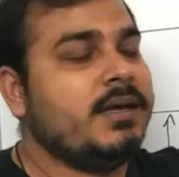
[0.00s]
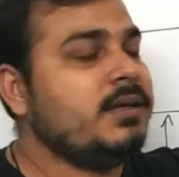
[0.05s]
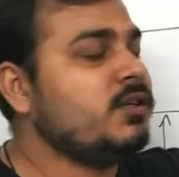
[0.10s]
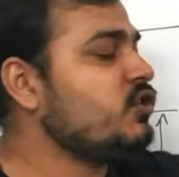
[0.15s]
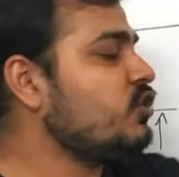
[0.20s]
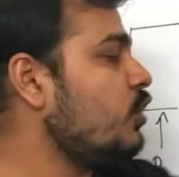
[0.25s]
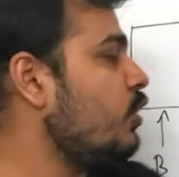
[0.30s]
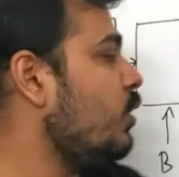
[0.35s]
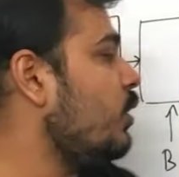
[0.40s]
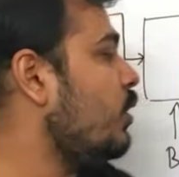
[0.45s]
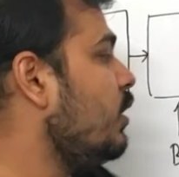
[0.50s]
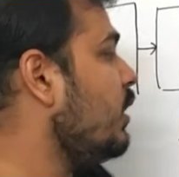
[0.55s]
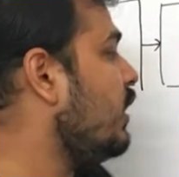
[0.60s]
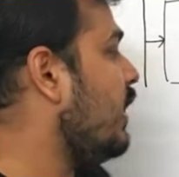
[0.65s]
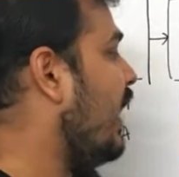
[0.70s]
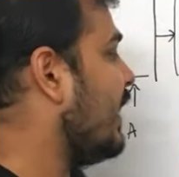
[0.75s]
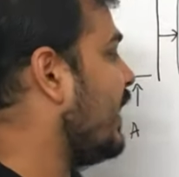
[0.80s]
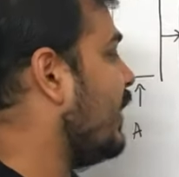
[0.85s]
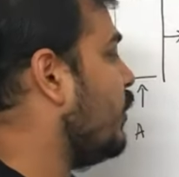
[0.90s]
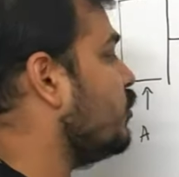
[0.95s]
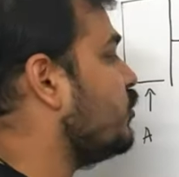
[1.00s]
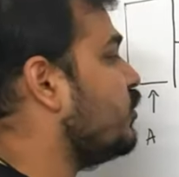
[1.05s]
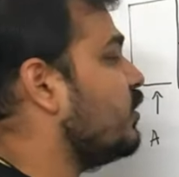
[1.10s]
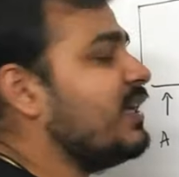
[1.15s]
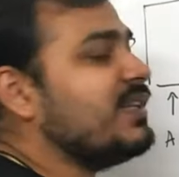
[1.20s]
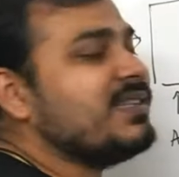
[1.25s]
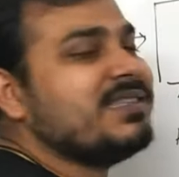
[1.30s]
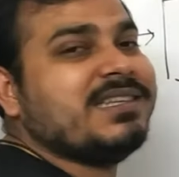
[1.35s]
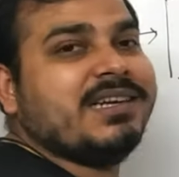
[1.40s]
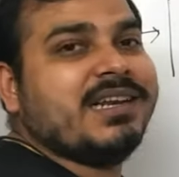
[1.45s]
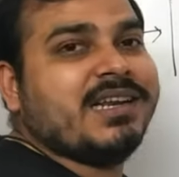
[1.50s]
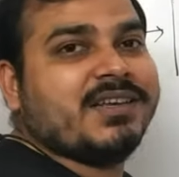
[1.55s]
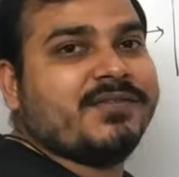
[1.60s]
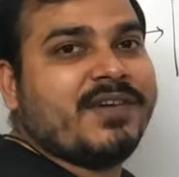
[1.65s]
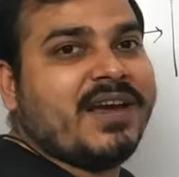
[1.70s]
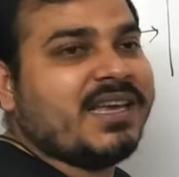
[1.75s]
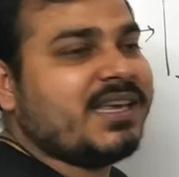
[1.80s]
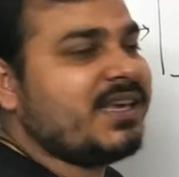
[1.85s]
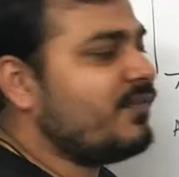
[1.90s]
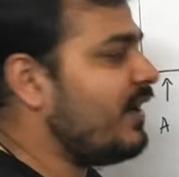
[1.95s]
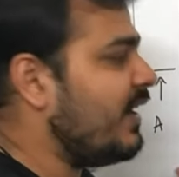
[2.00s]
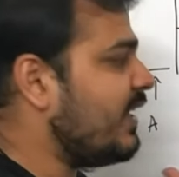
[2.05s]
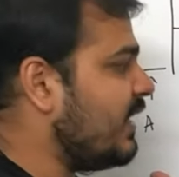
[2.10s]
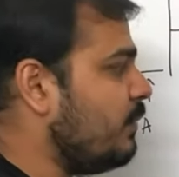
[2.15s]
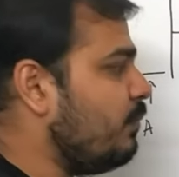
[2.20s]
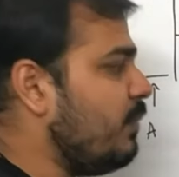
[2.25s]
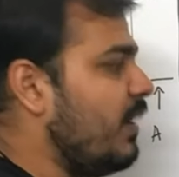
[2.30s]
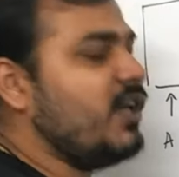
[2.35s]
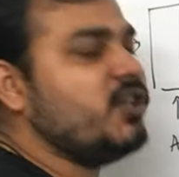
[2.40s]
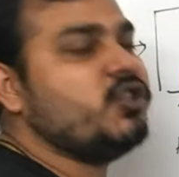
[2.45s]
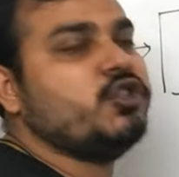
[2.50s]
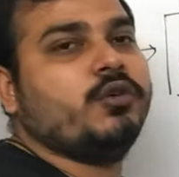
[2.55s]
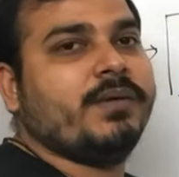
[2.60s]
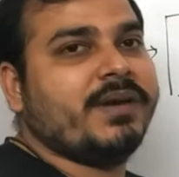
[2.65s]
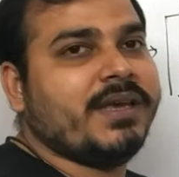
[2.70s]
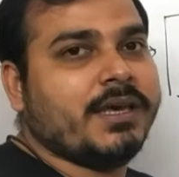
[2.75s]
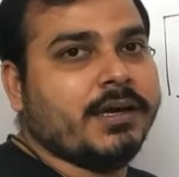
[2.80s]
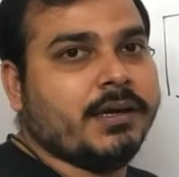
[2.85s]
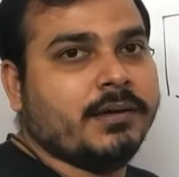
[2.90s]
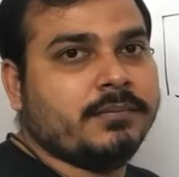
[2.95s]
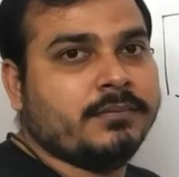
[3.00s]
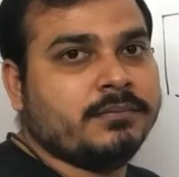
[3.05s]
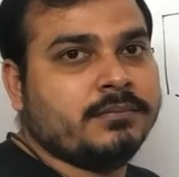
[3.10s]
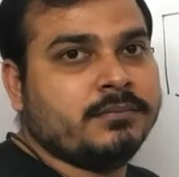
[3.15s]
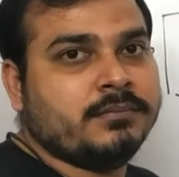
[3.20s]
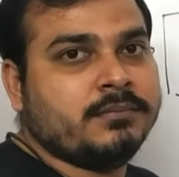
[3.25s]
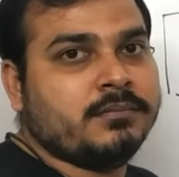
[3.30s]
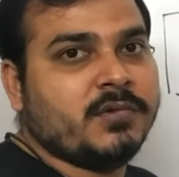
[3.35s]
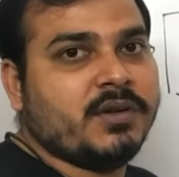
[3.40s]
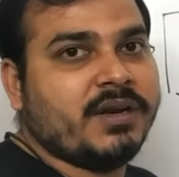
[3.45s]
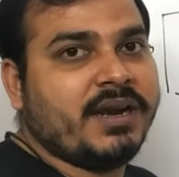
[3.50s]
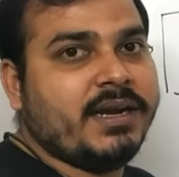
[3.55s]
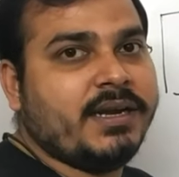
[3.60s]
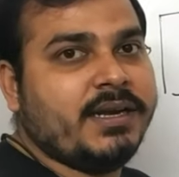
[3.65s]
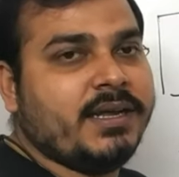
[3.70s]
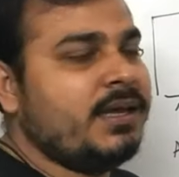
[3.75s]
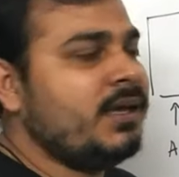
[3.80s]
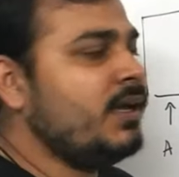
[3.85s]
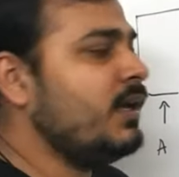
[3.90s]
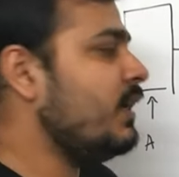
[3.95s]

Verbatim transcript: So I can also consider if I give an image over here, right?